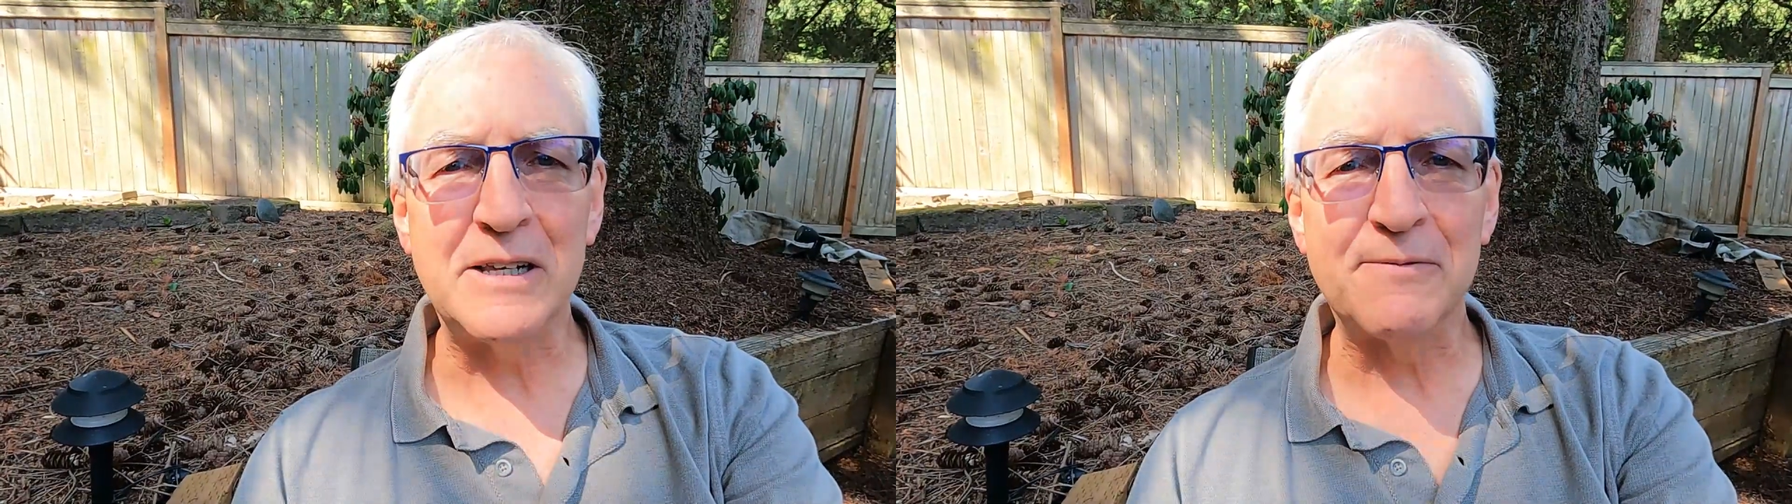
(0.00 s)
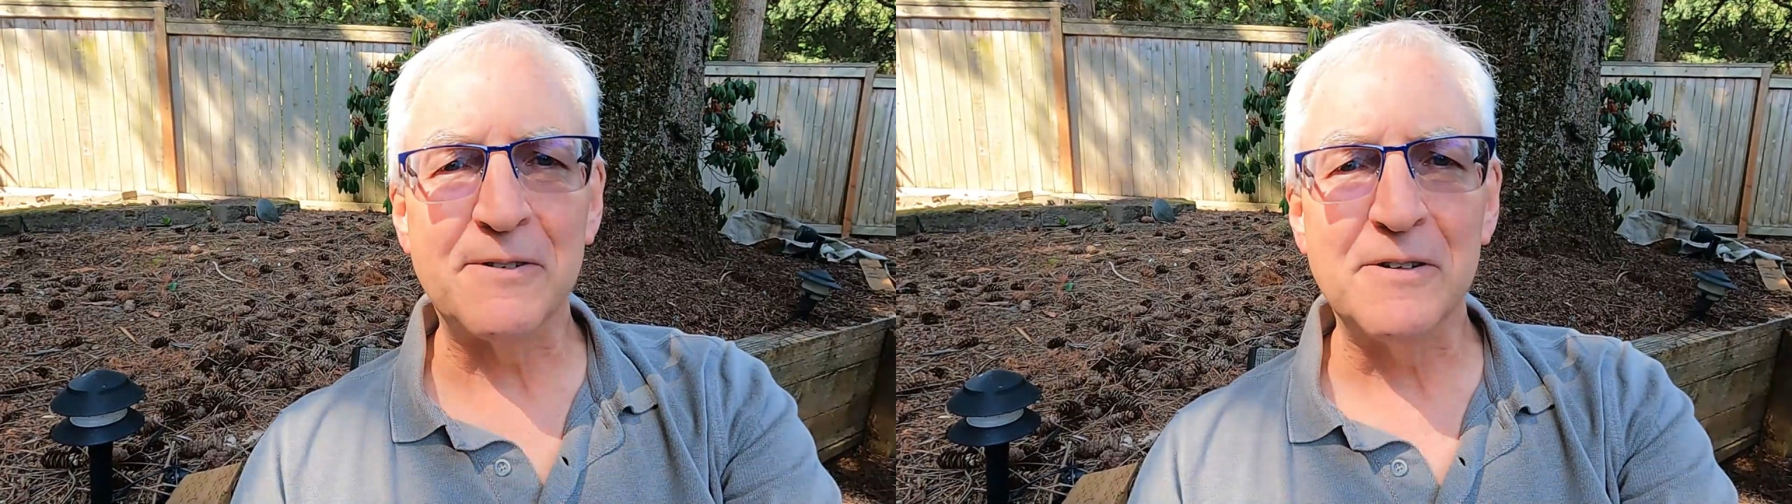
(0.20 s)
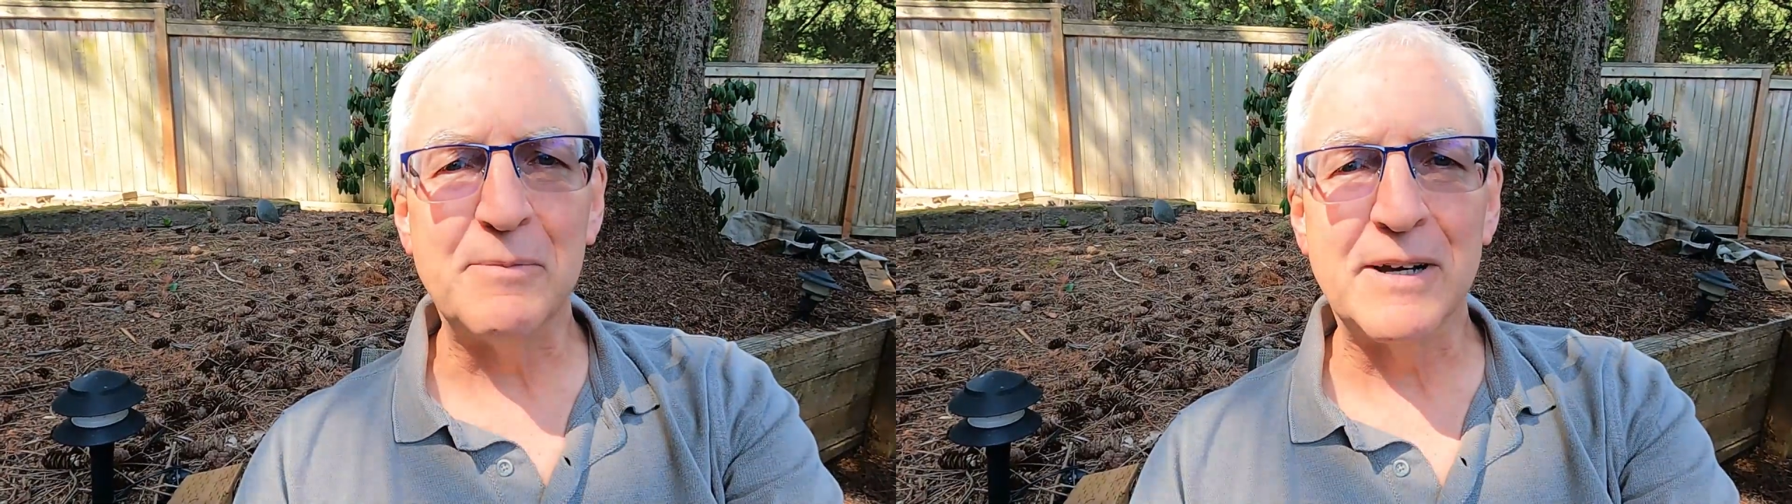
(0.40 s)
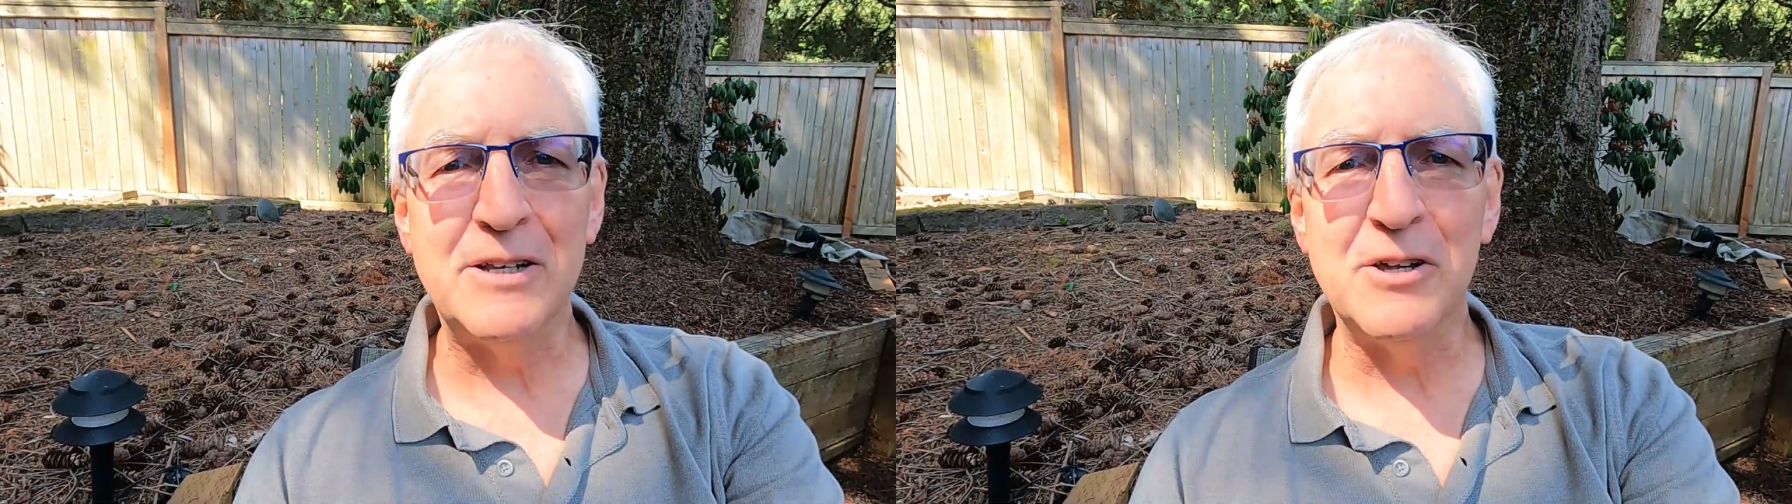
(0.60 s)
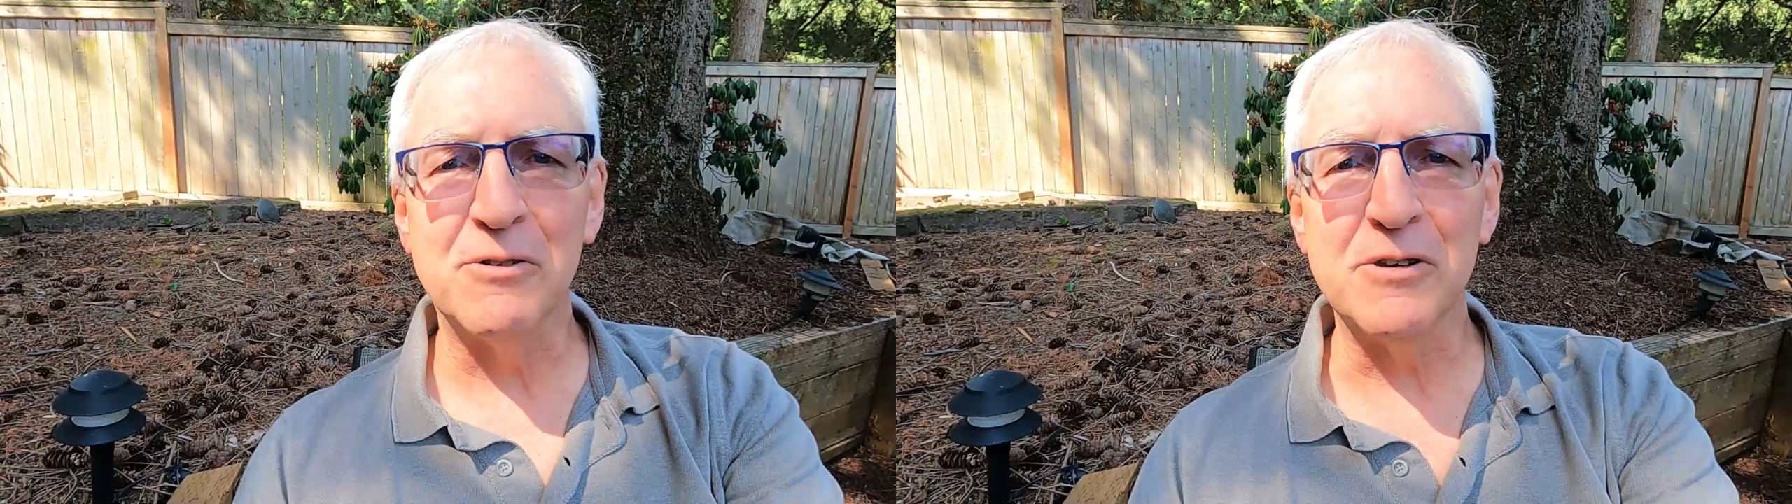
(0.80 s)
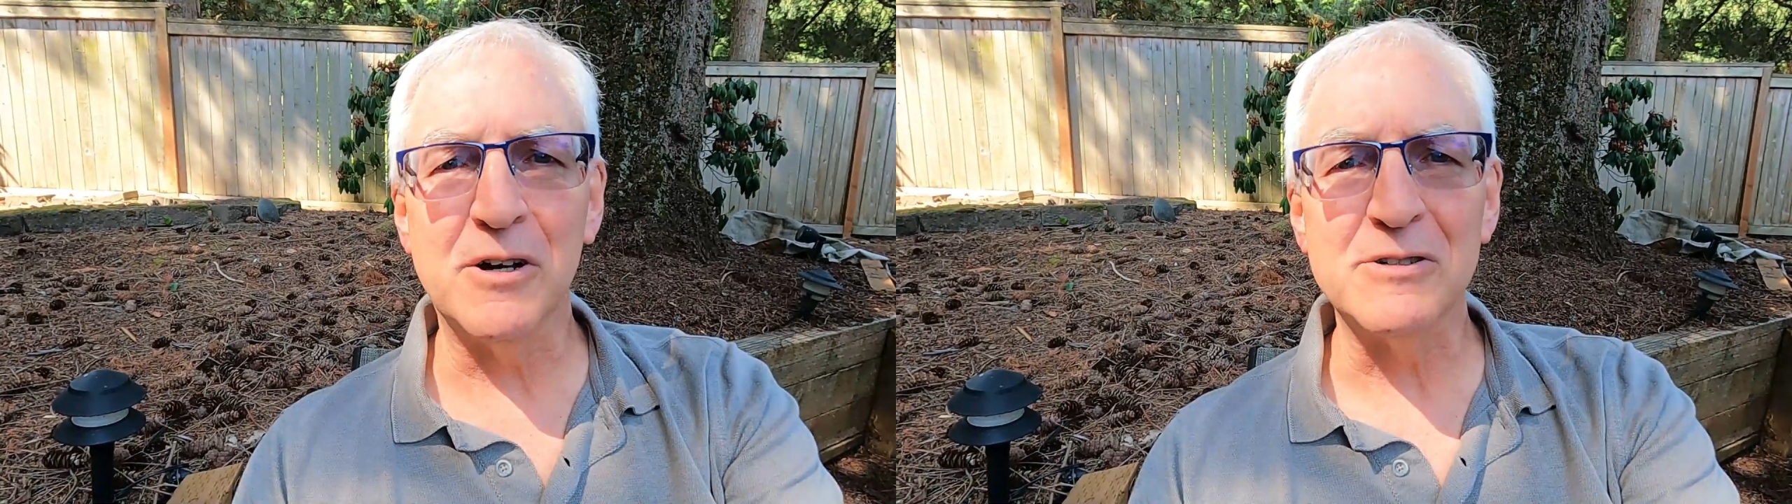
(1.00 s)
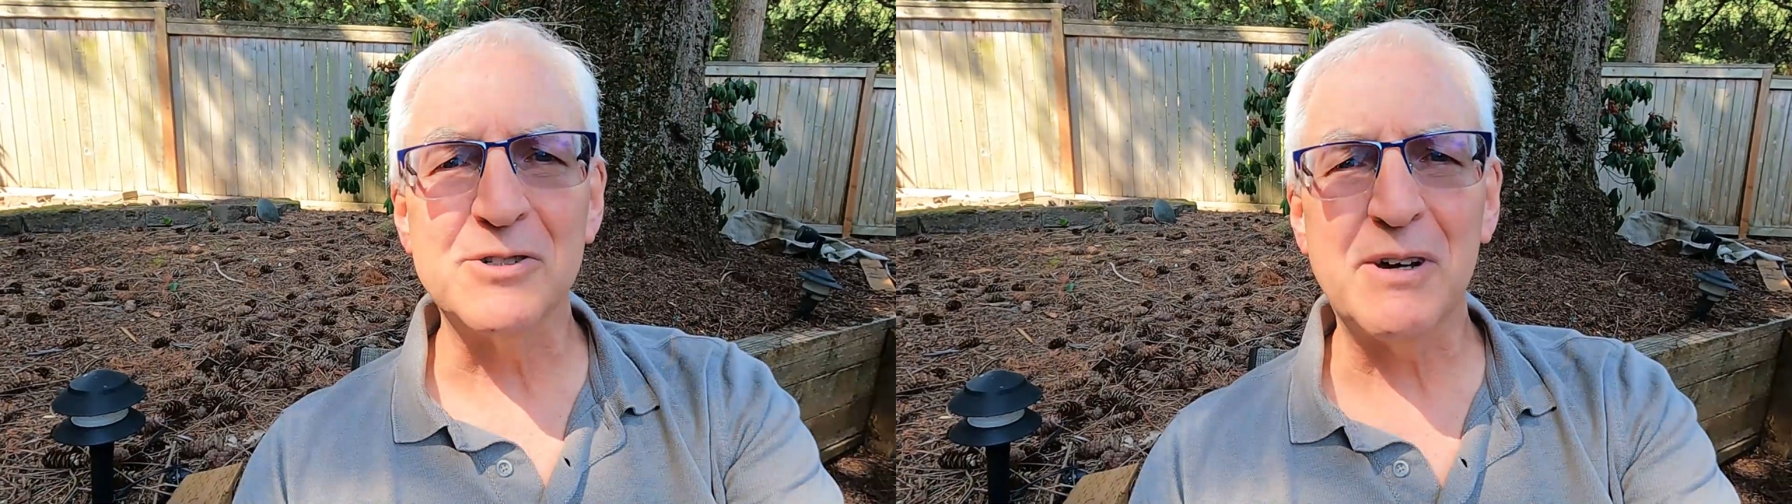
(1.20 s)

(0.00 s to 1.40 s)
different, but I don't know.